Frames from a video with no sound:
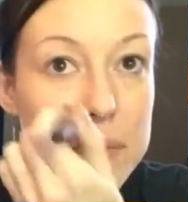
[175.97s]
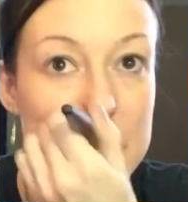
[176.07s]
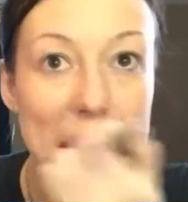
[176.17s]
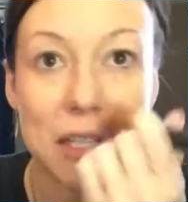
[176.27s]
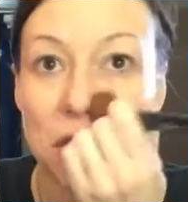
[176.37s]

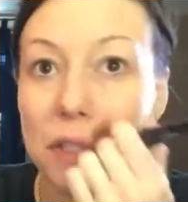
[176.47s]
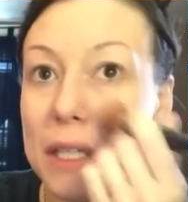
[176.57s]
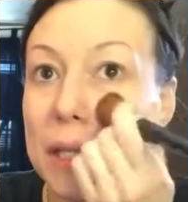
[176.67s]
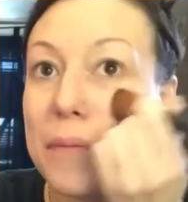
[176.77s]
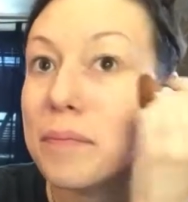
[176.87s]

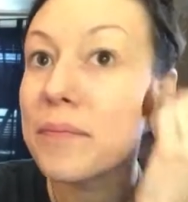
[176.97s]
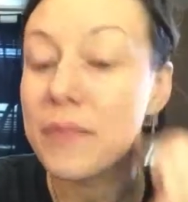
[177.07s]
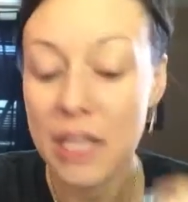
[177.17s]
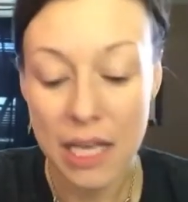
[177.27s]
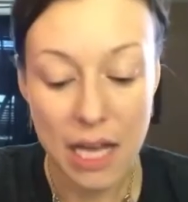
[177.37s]
substantially.
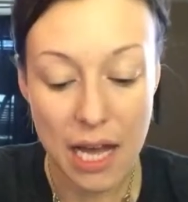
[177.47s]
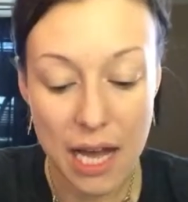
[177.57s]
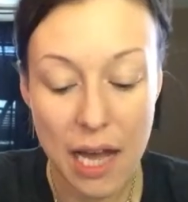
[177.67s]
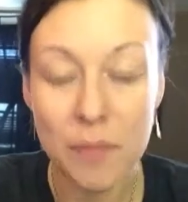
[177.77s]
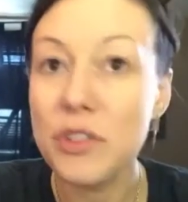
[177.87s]

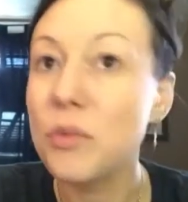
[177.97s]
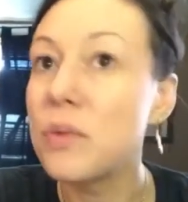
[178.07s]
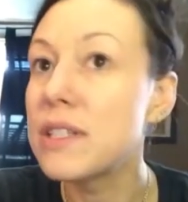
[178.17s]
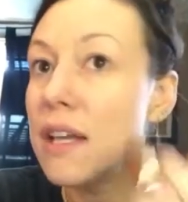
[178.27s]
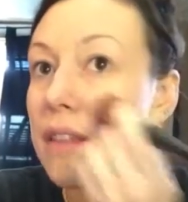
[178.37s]
So
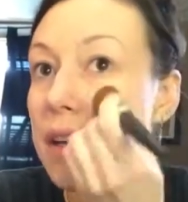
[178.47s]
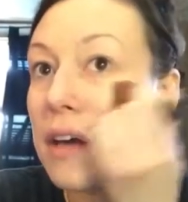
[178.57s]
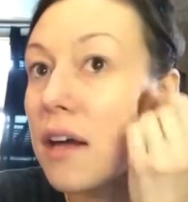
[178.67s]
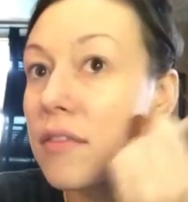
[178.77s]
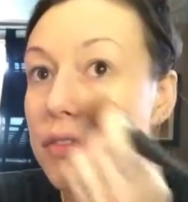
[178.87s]
once I
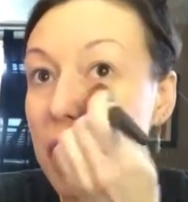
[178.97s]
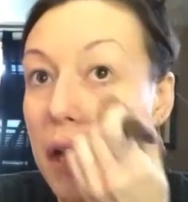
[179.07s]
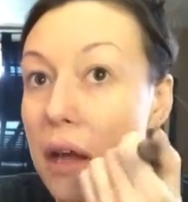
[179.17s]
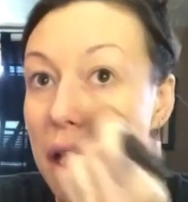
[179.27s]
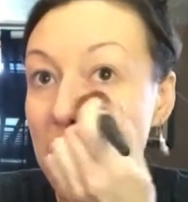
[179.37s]
think I've
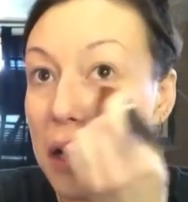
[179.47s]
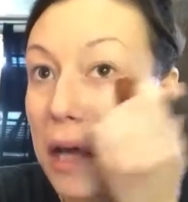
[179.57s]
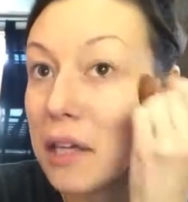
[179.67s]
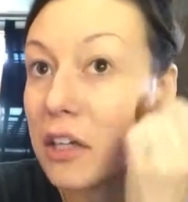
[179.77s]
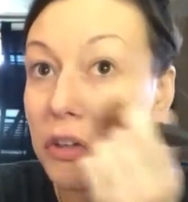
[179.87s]

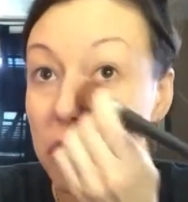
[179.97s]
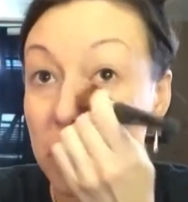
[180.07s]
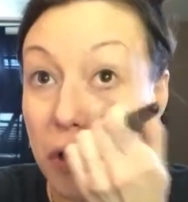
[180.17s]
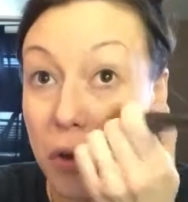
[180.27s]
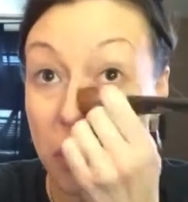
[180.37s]
gotten a
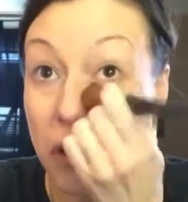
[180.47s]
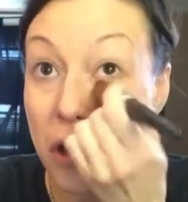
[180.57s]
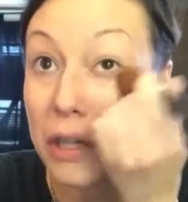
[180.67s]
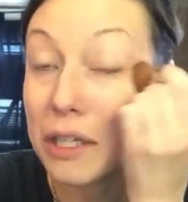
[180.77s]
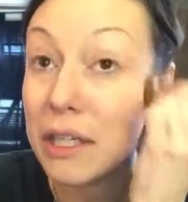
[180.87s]
good coat
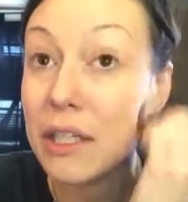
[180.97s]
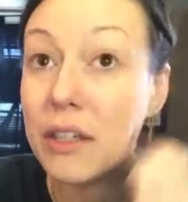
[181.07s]
on